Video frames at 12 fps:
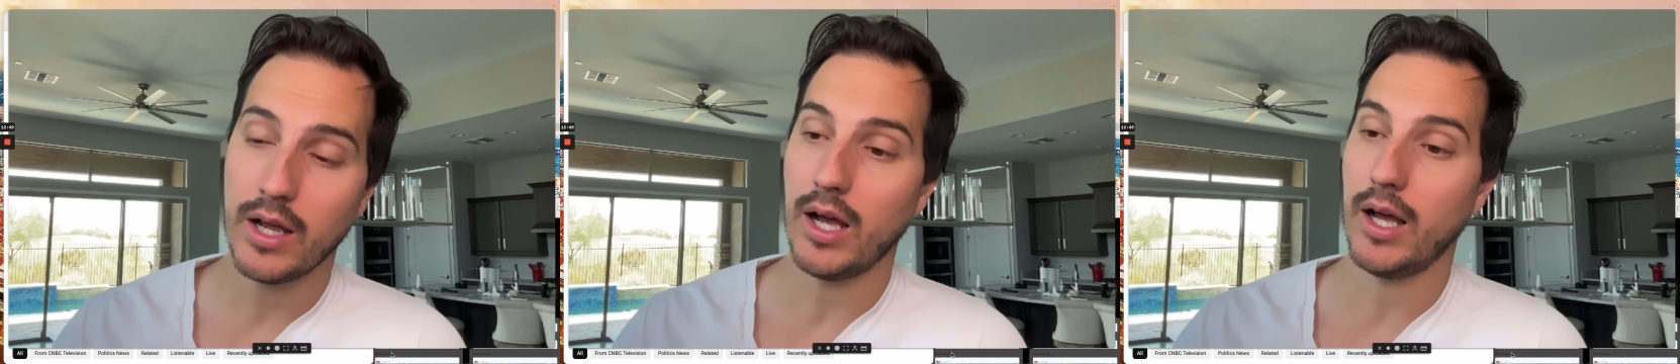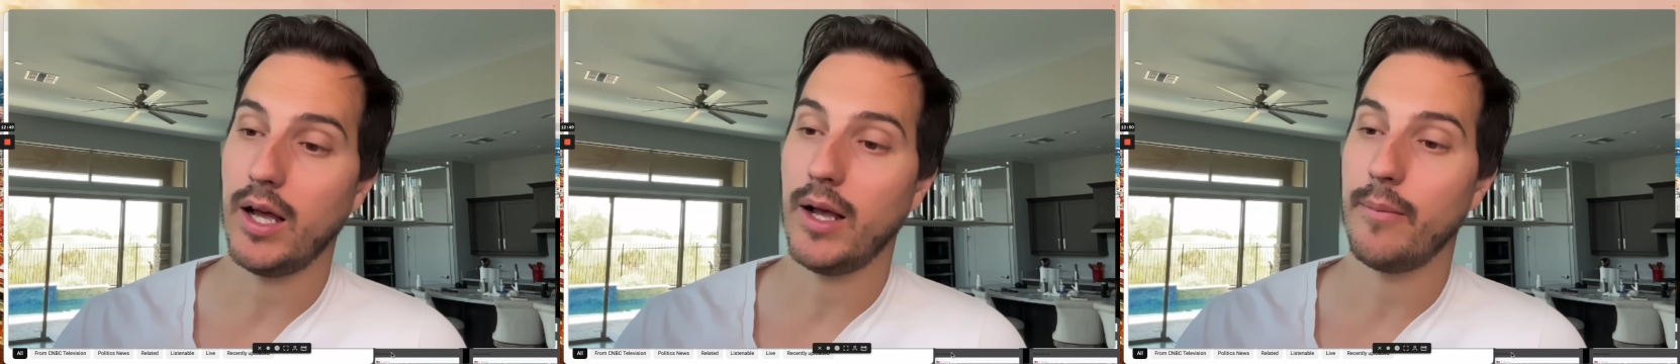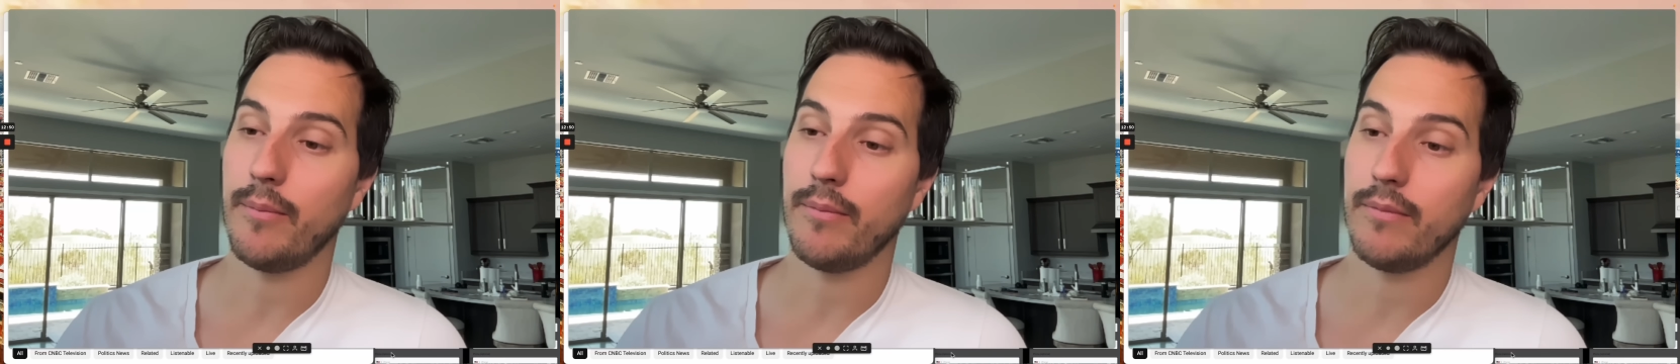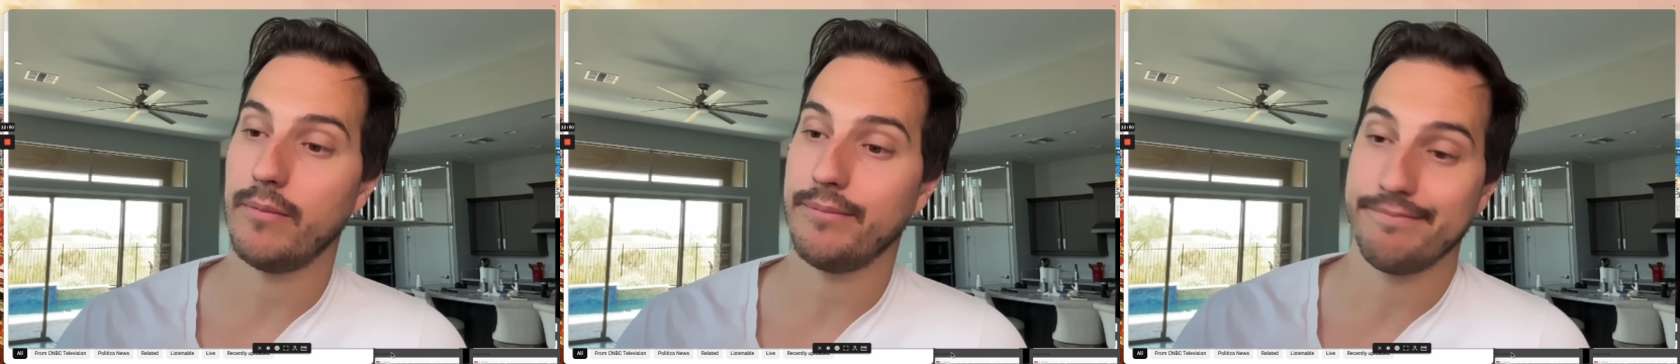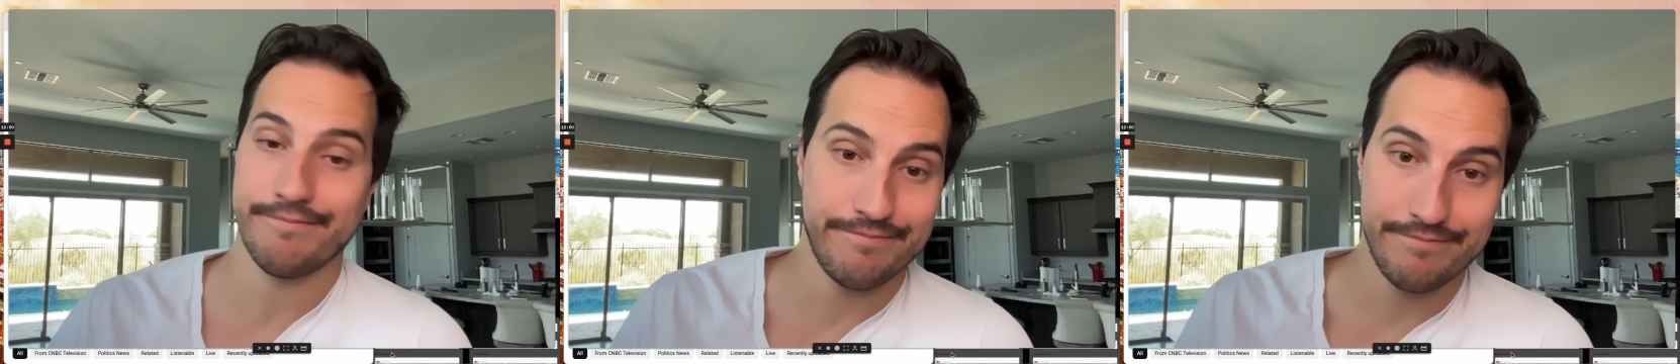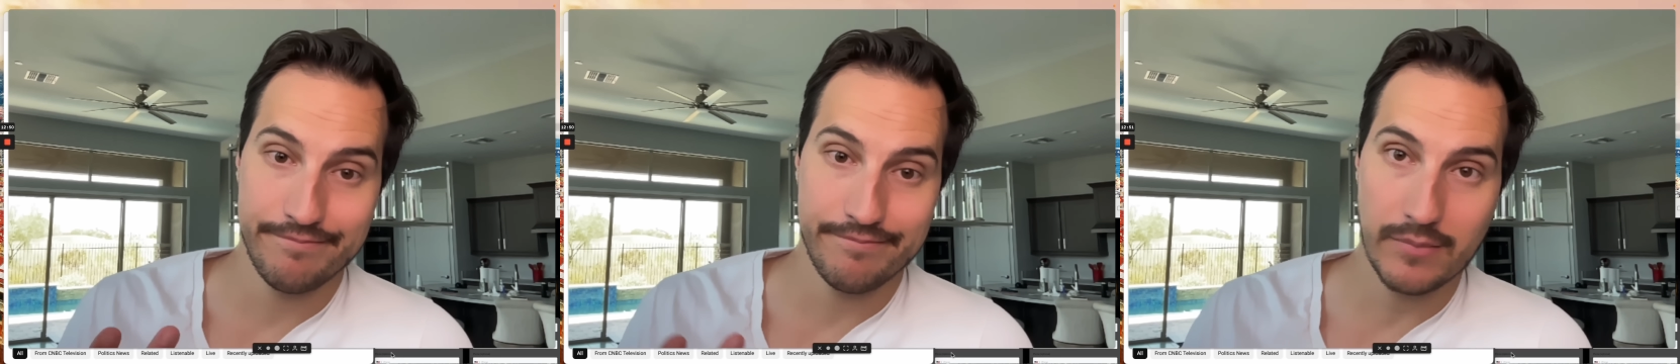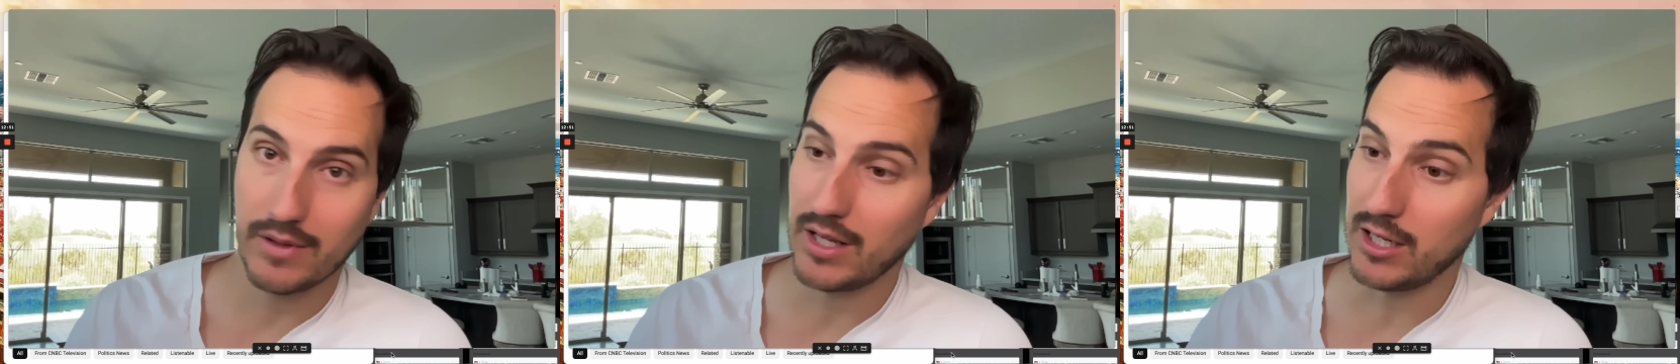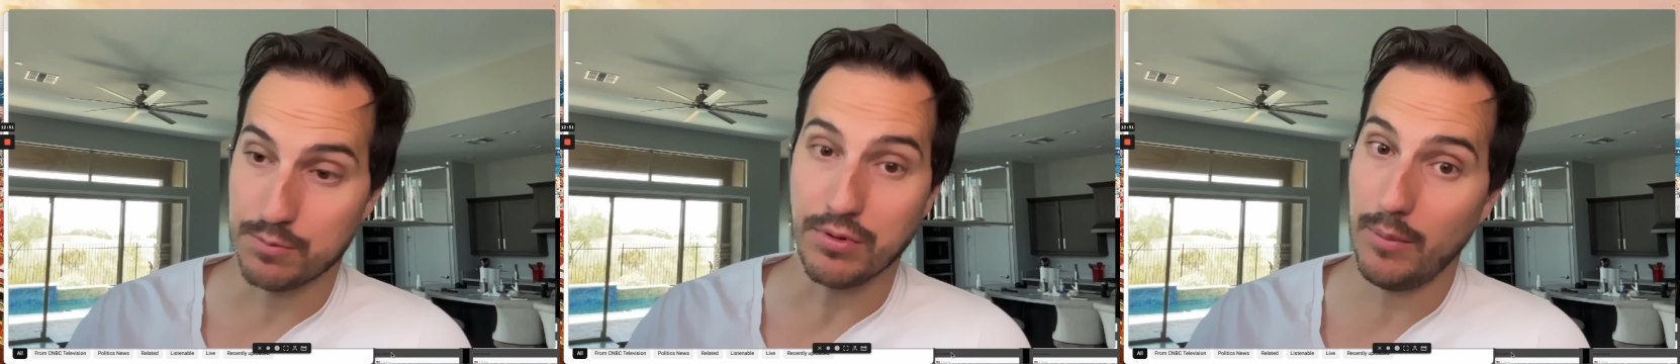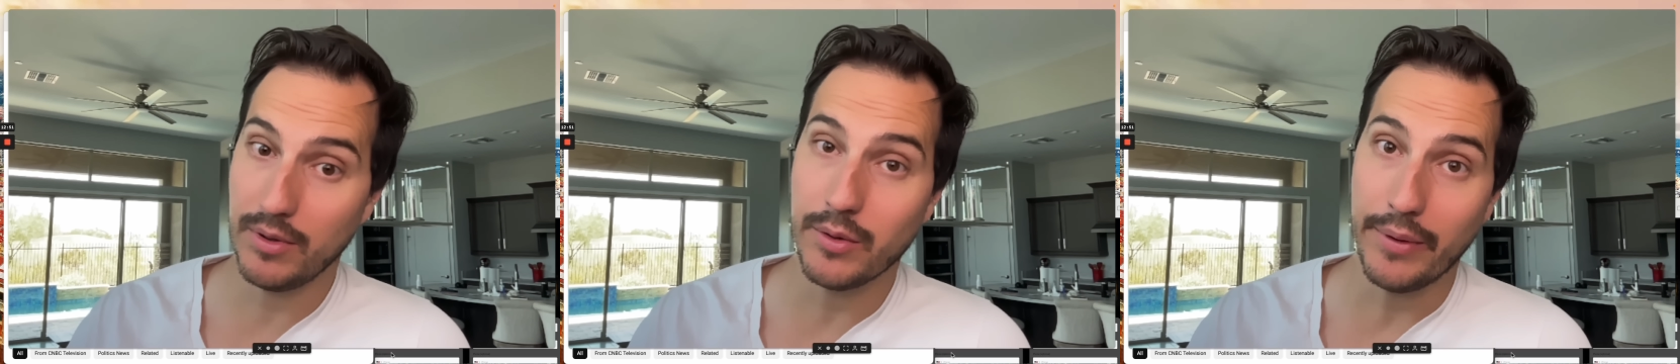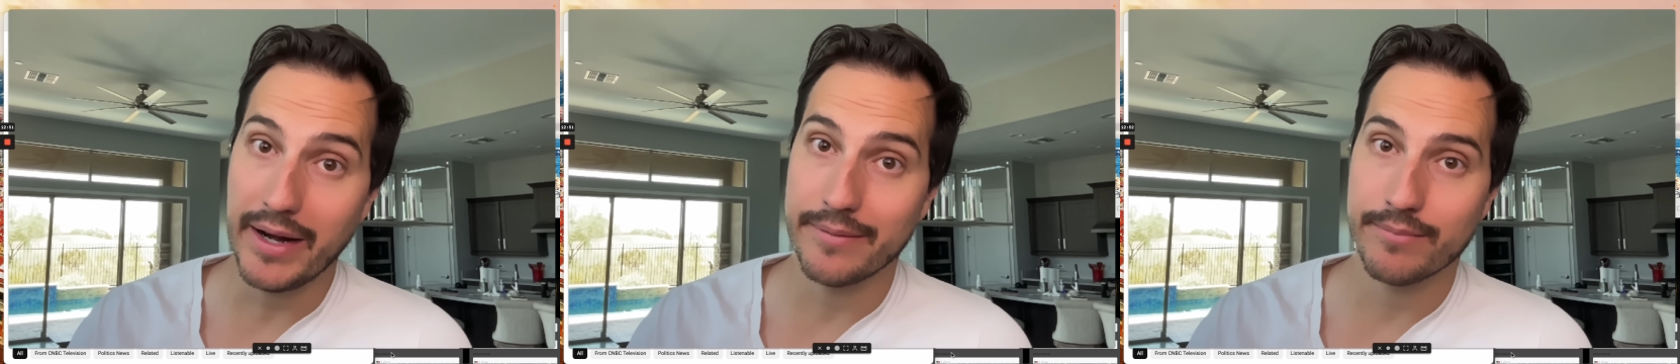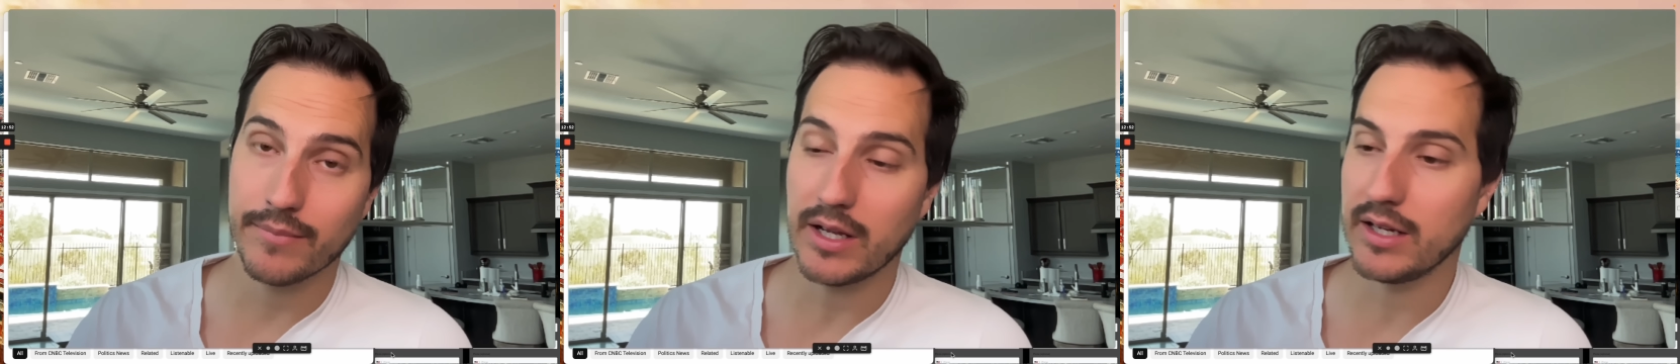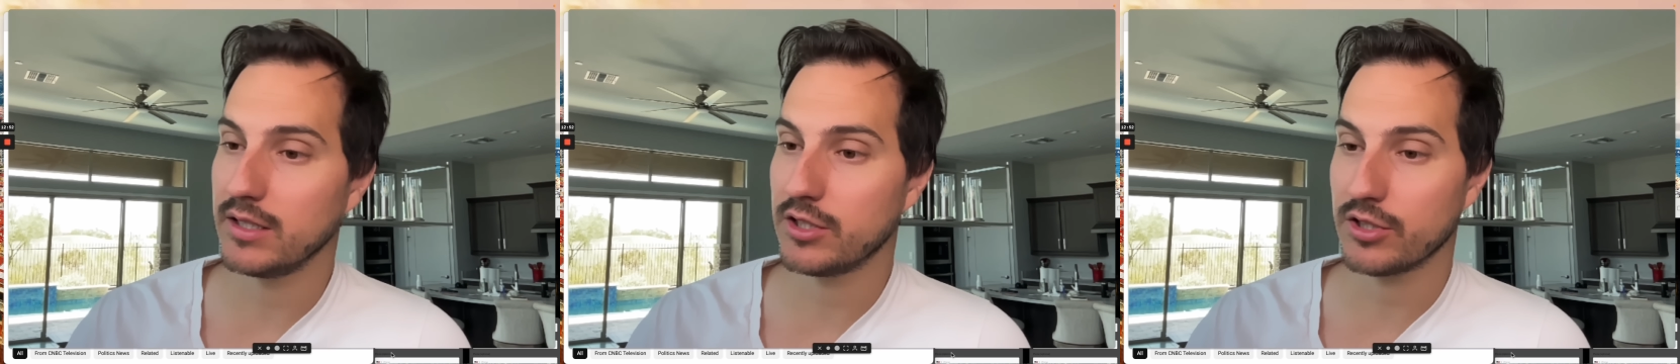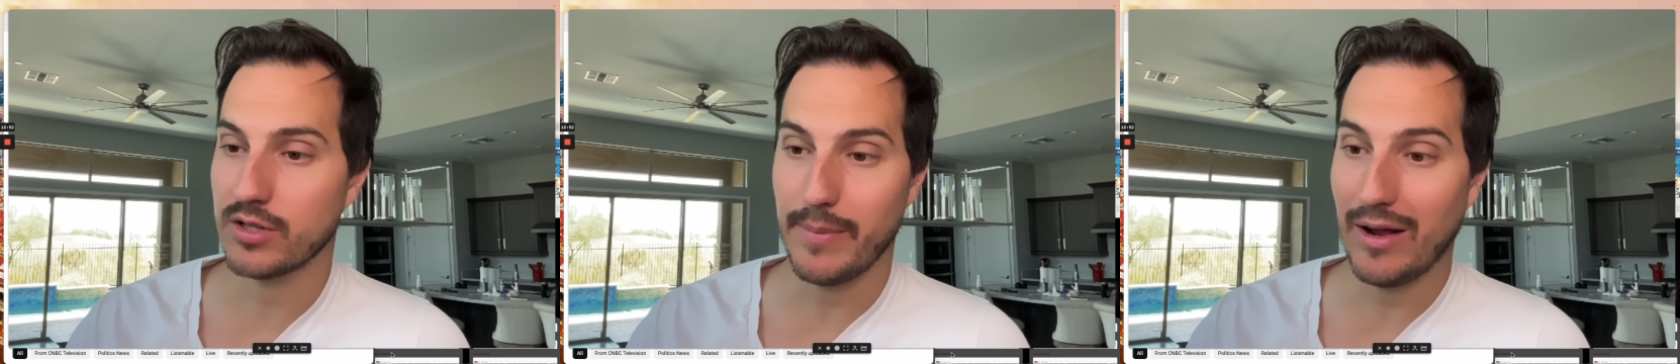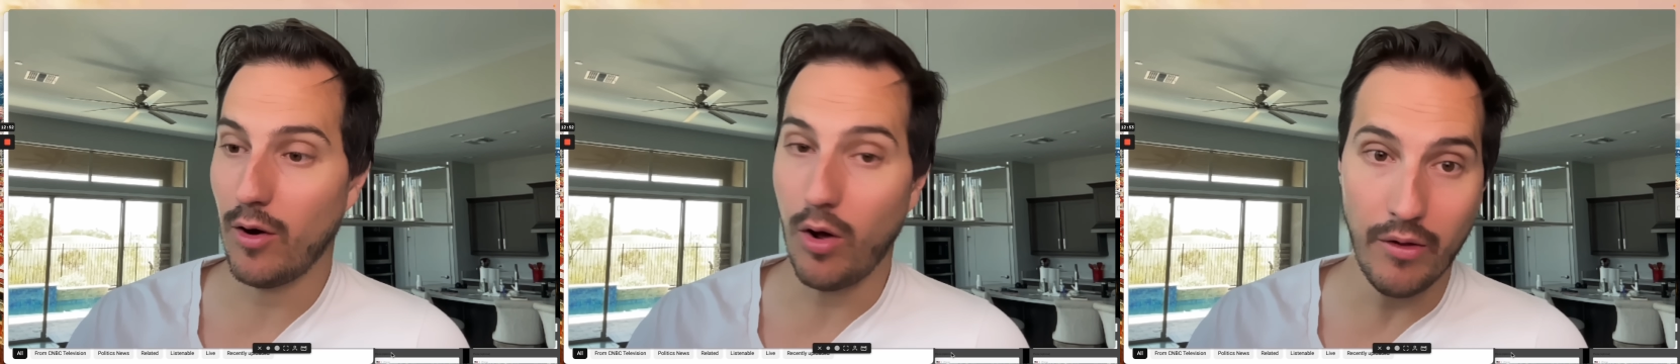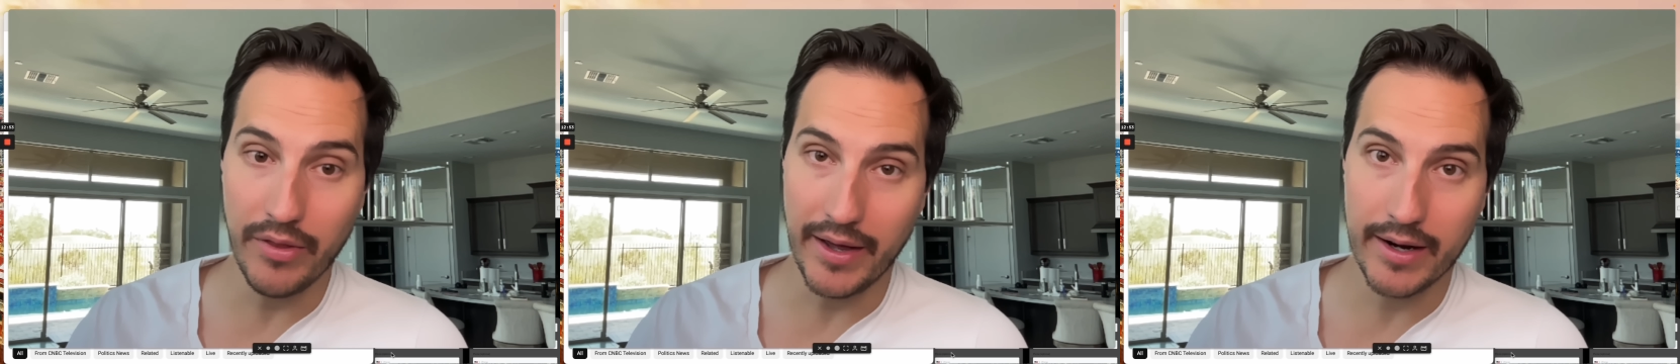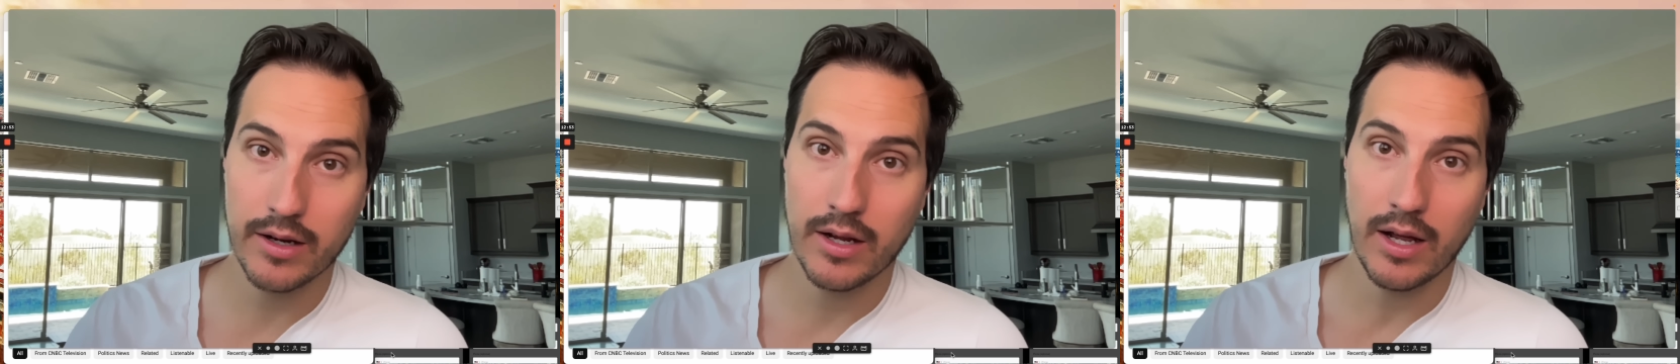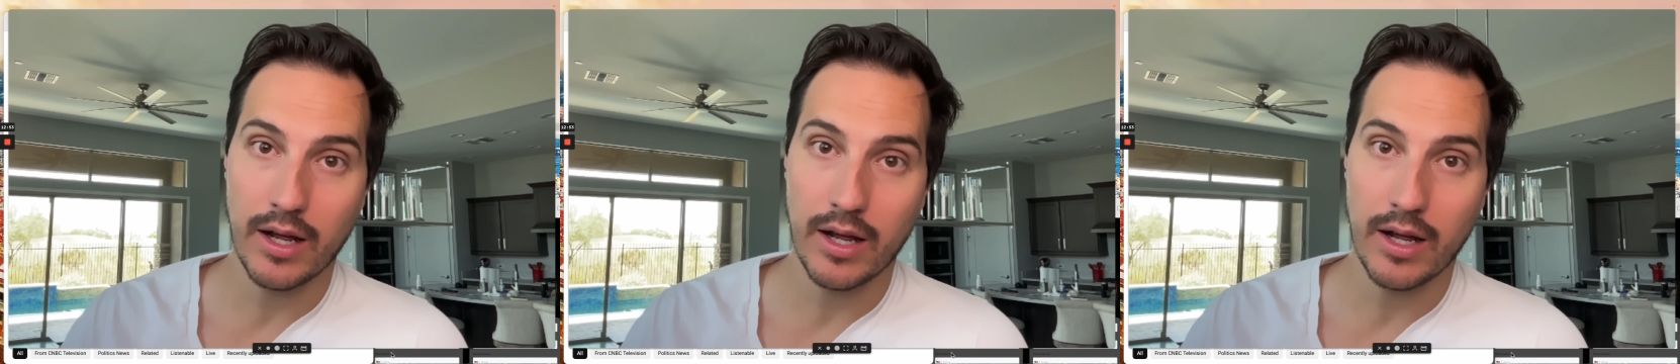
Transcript: Um, he's probably right, uh, just about all that.